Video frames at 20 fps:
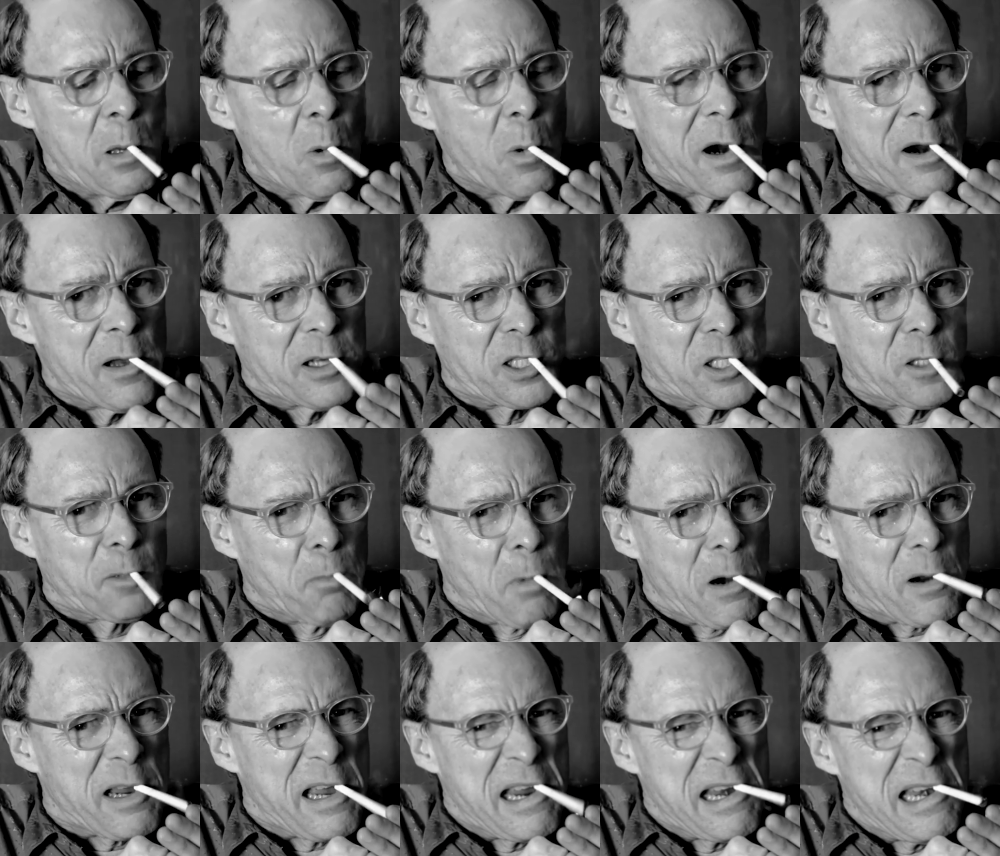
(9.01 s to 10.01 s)
We're a
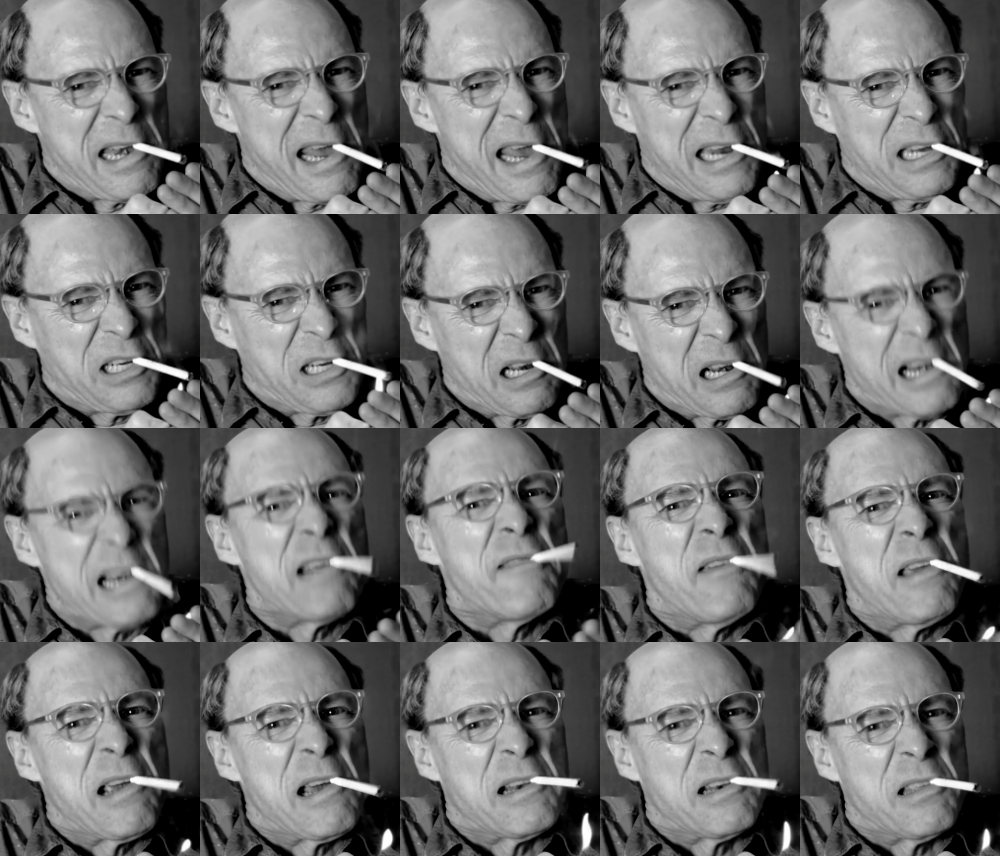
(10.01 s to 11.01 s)
smirking nation
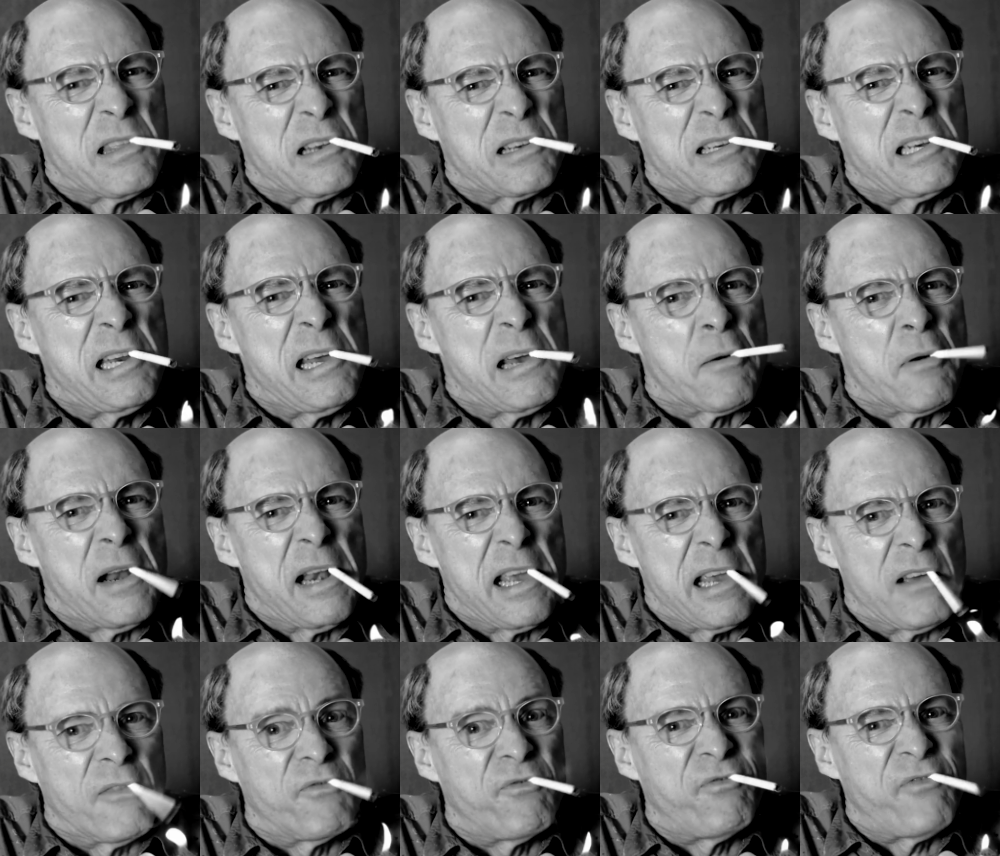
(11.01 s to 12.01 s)
living under the
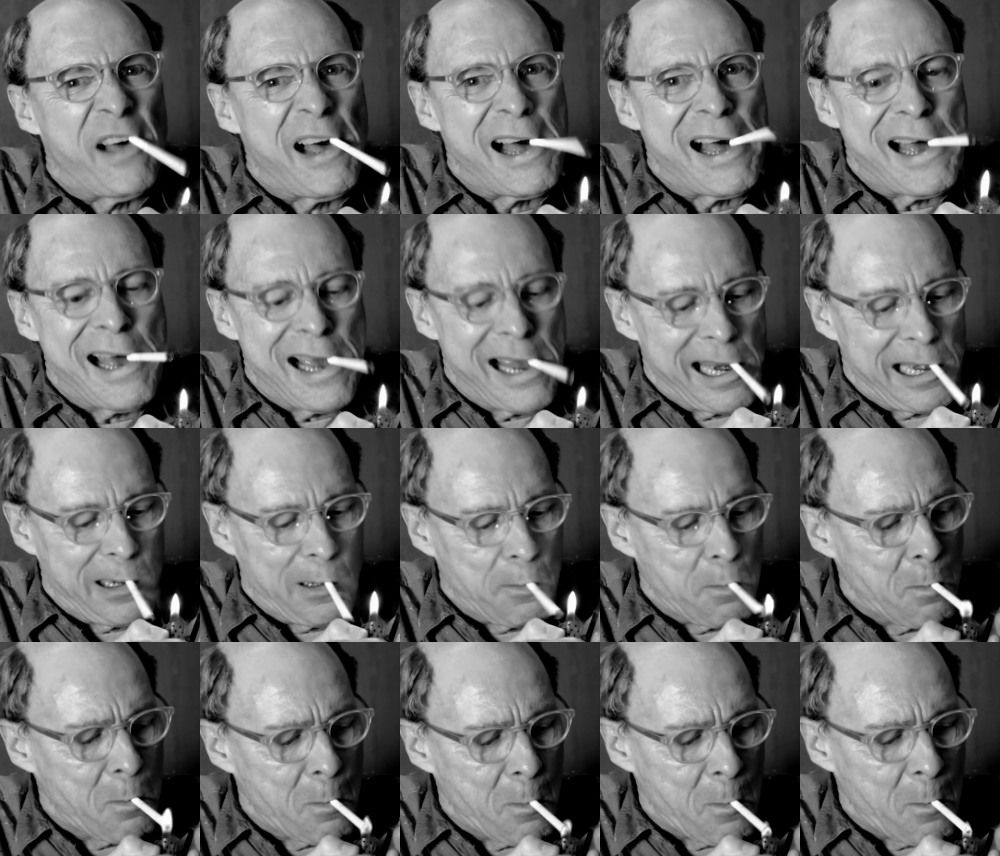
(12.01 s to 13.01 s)
tyranny of fine.
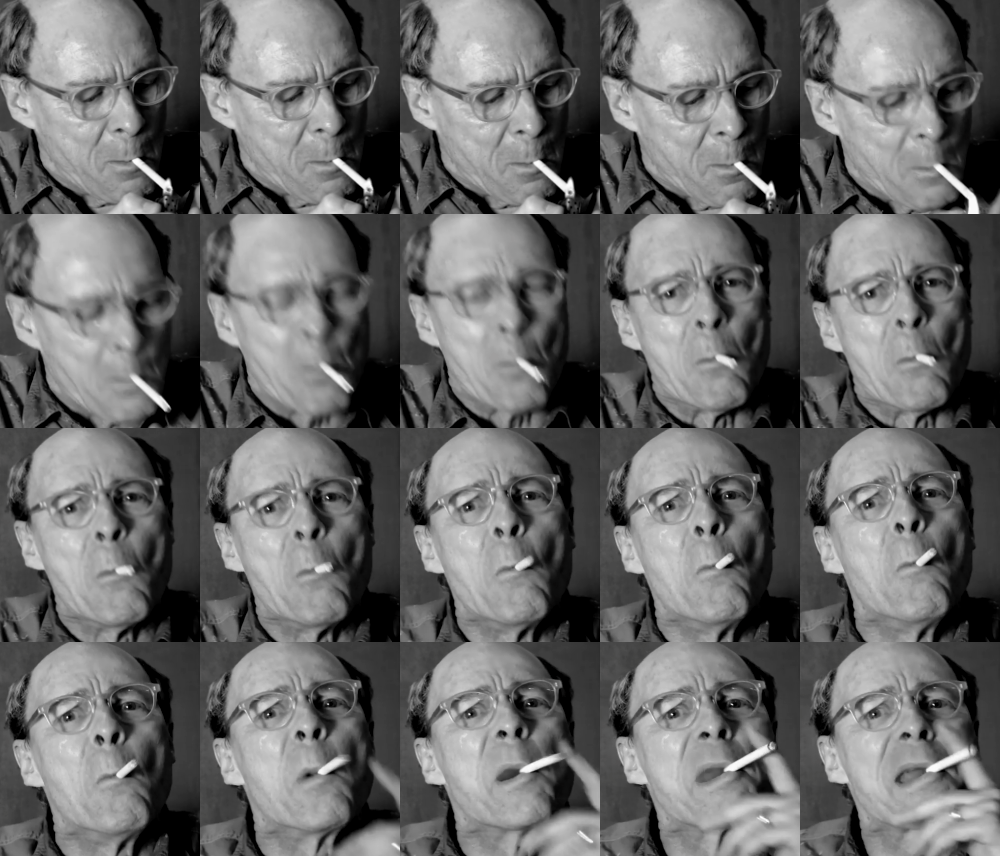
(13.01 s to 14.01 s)

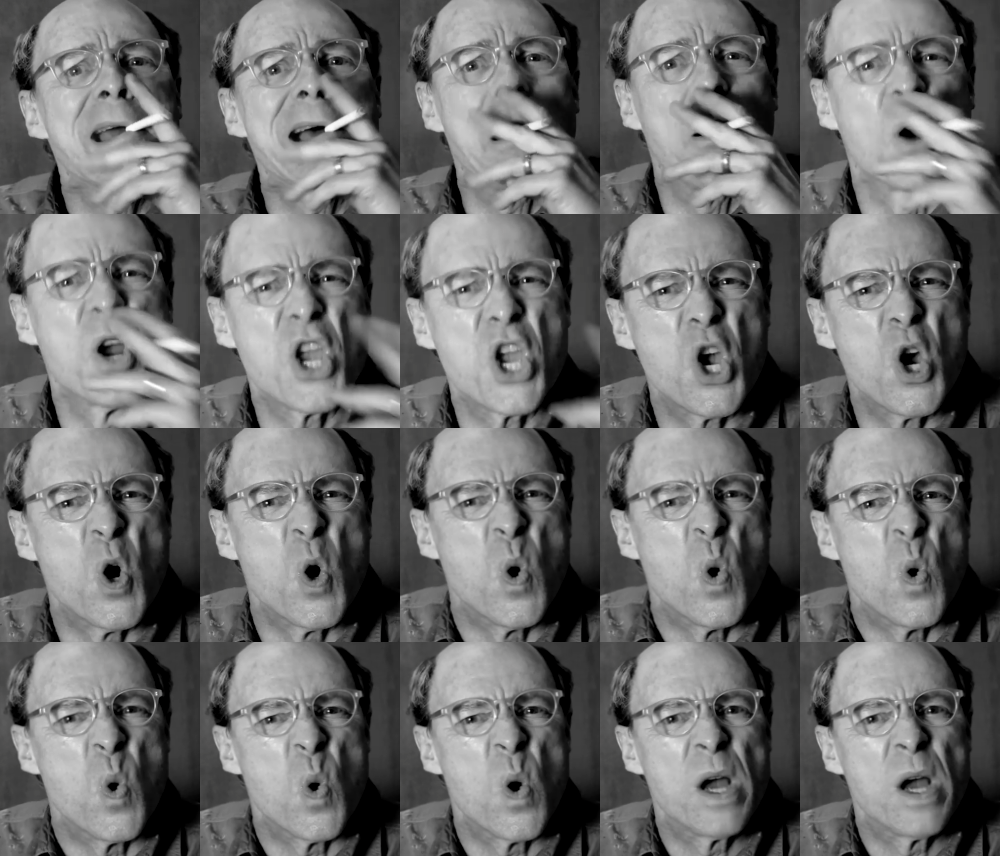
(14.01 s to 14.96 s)
How are you?